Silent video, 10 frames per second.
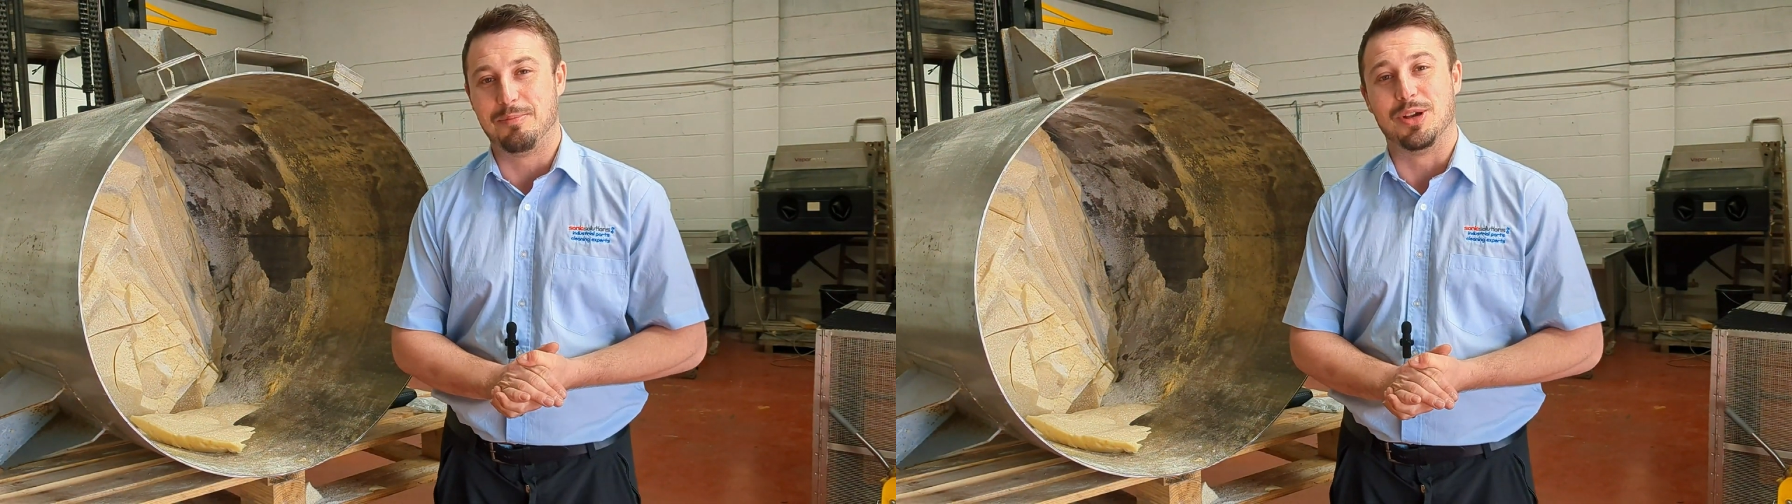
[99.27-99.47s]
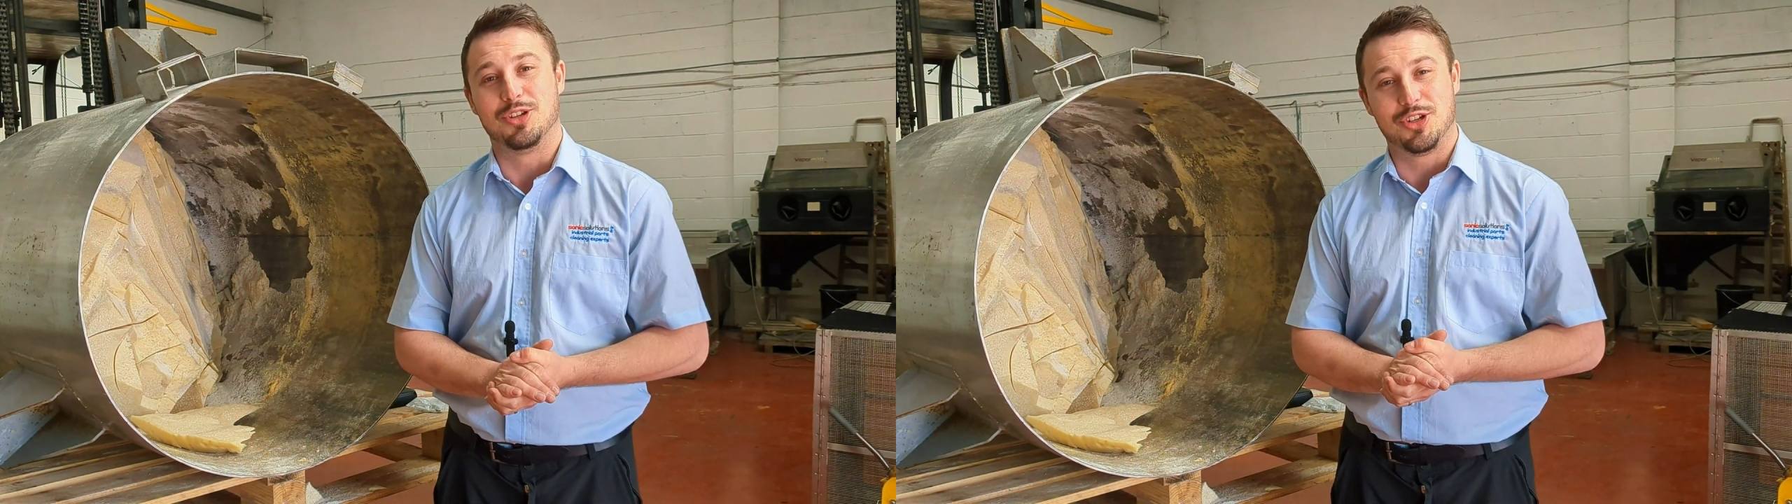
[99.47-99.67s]

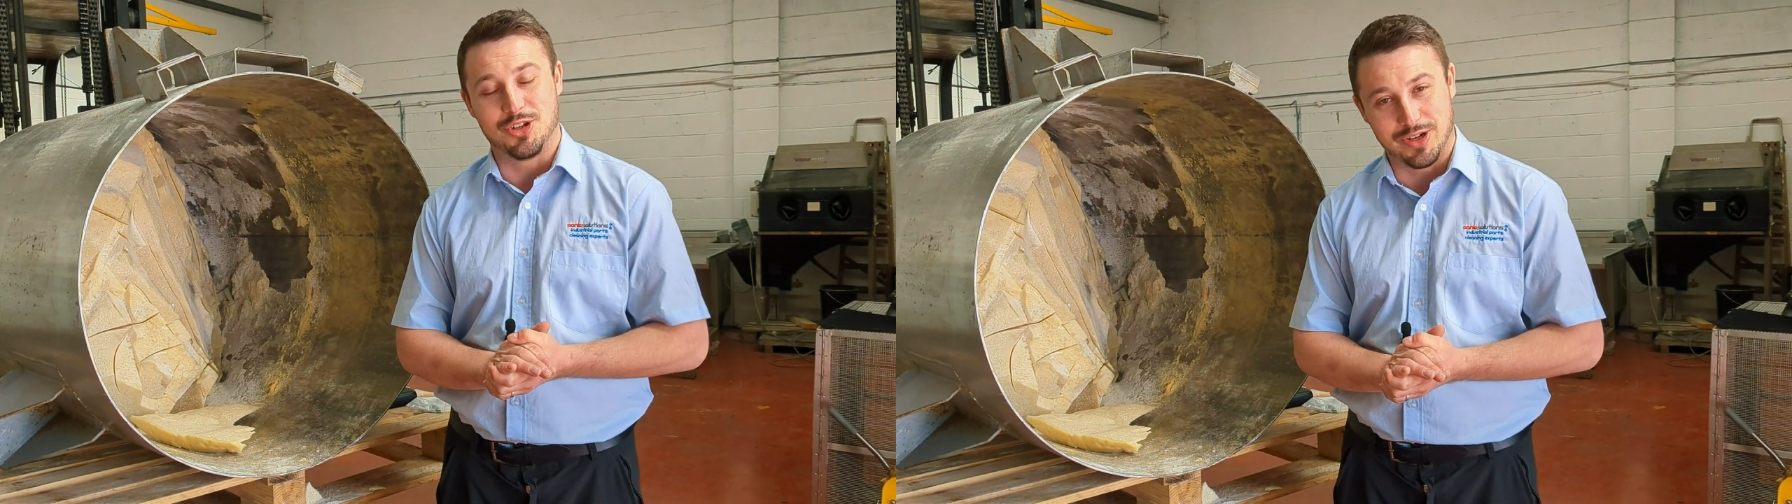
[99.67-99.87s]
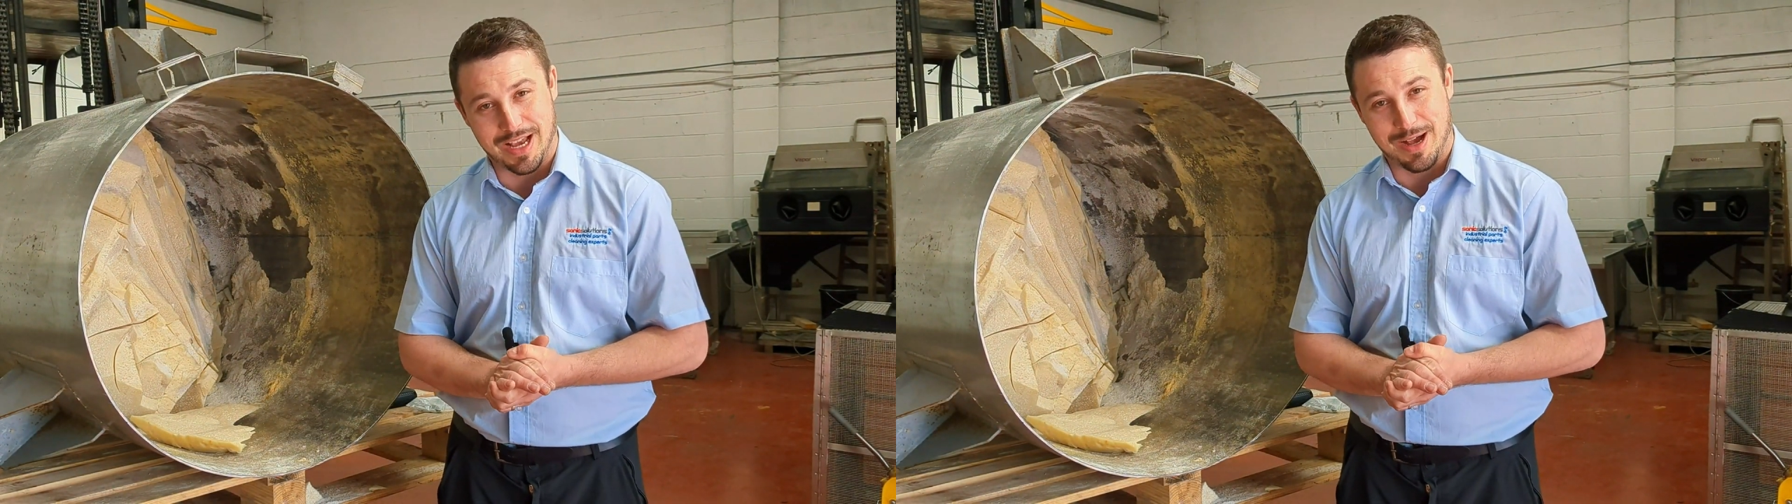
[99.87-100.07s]
But
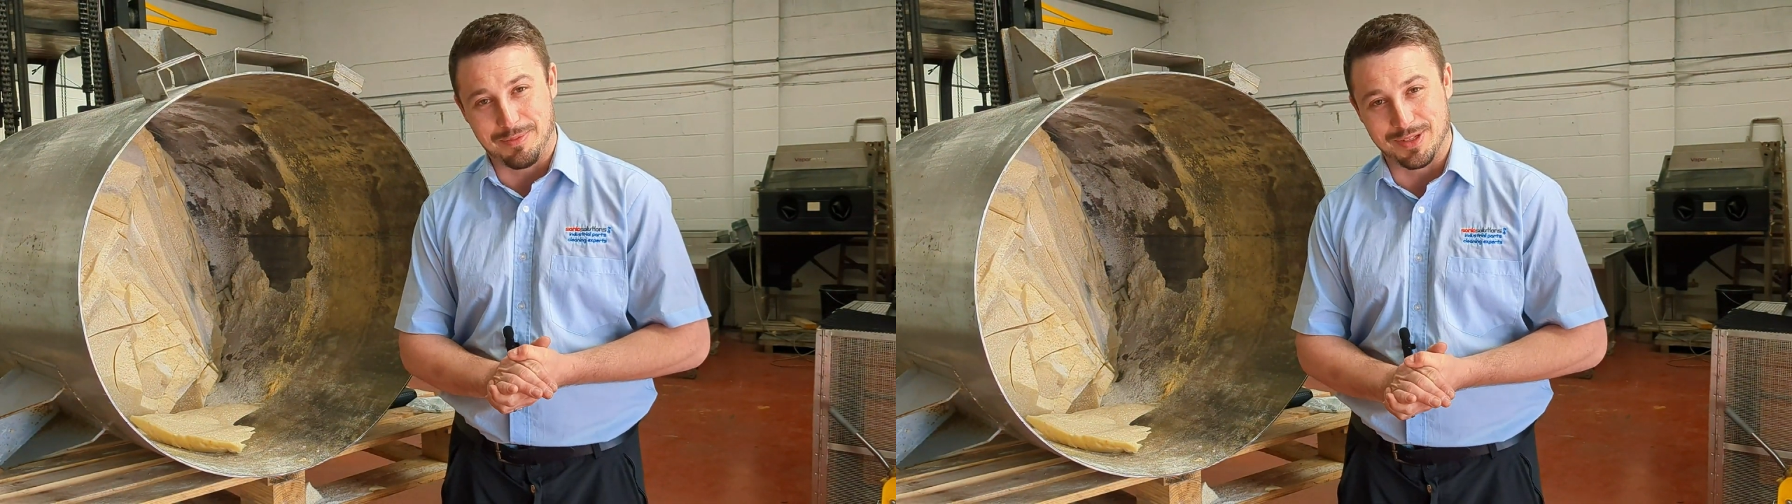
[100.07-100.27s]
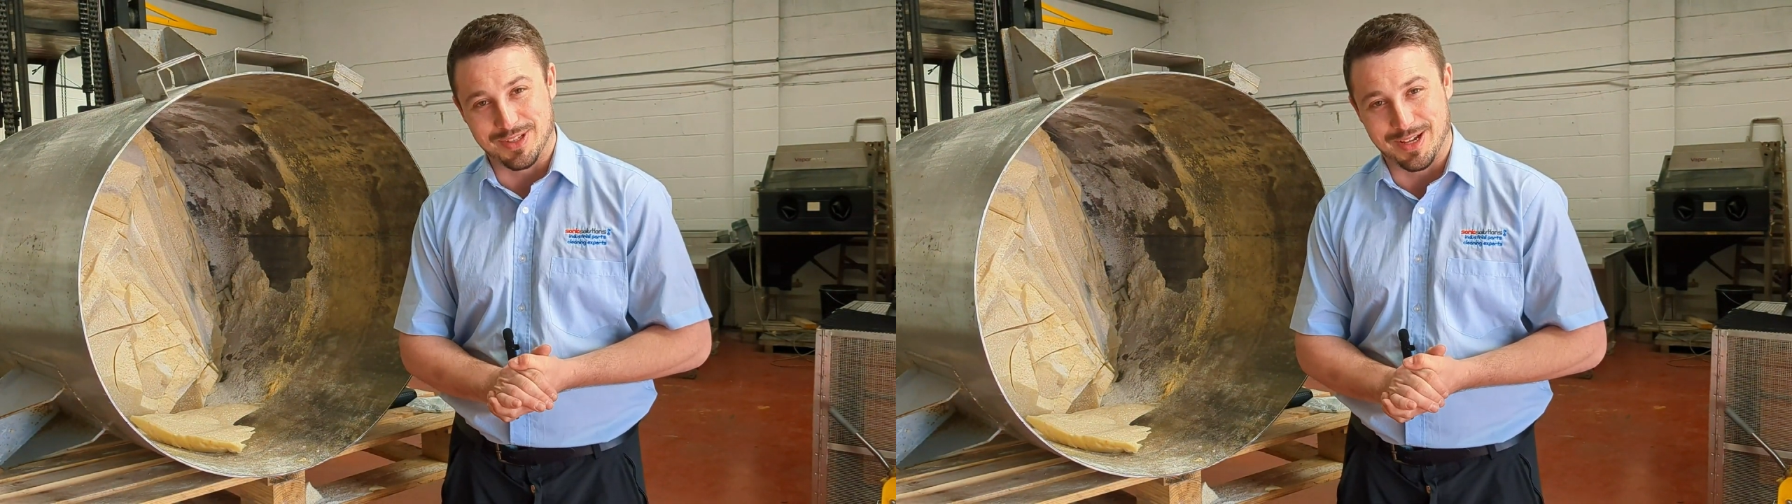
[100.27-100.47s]
should it
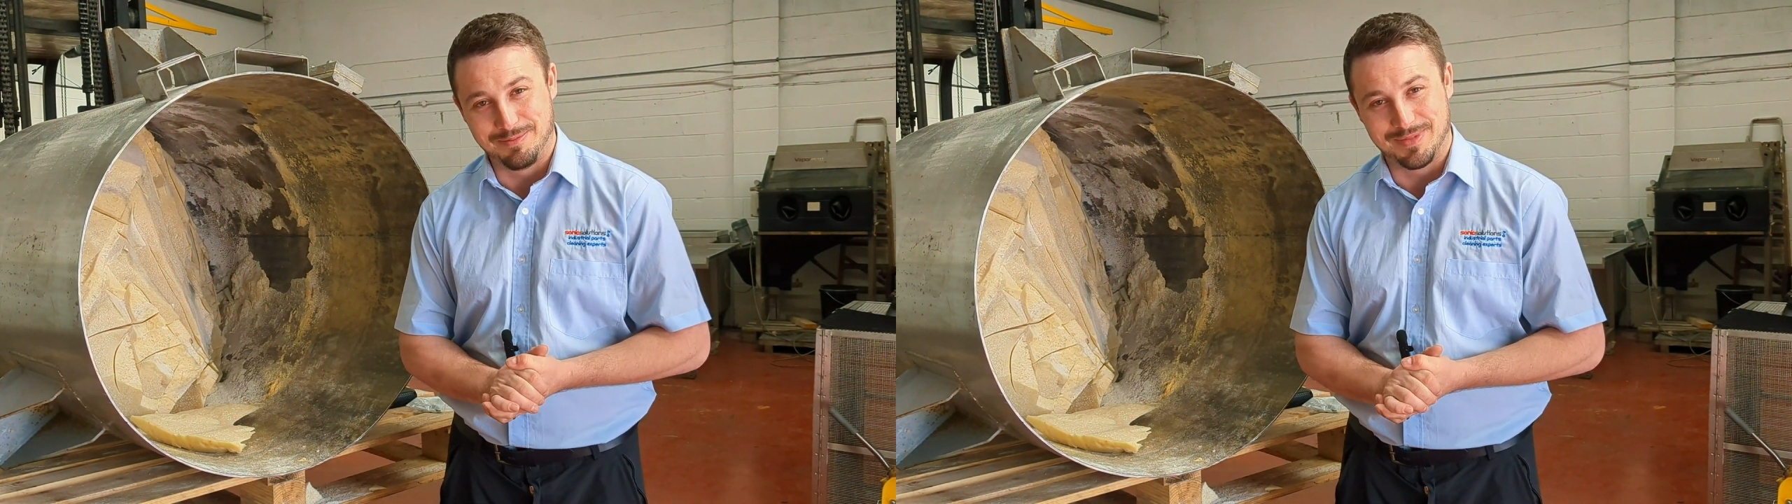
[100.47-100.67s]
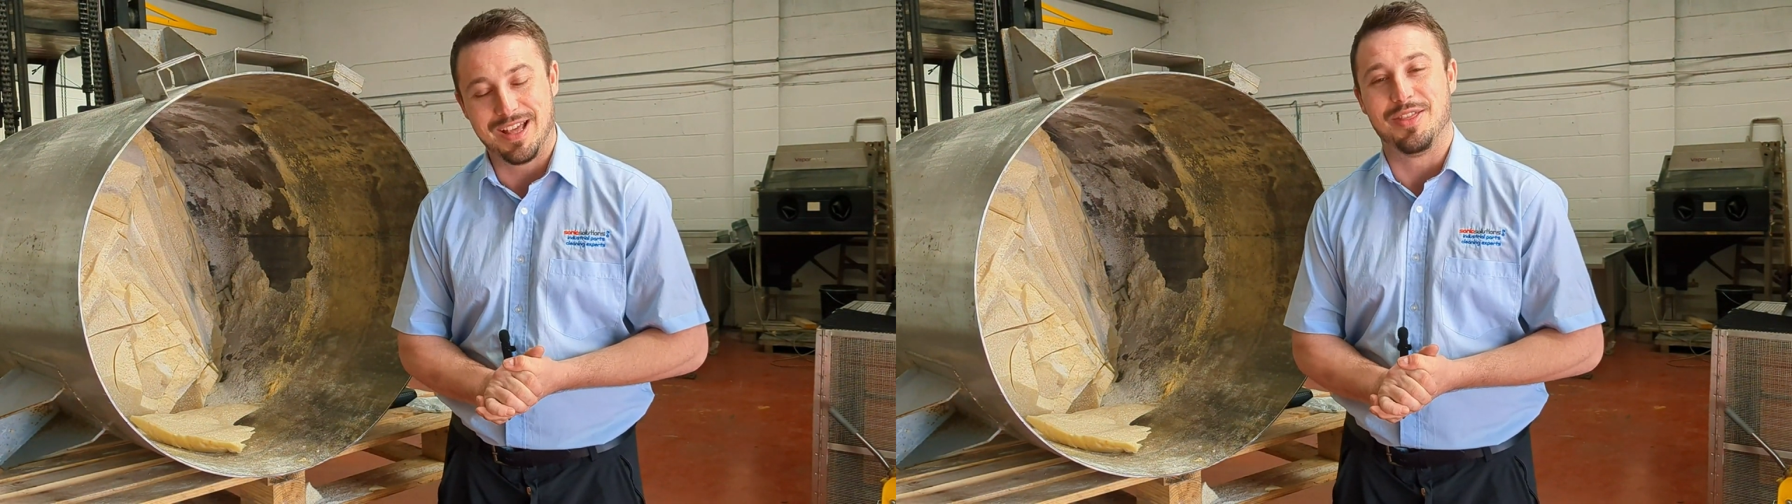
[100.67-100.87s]
happen to them,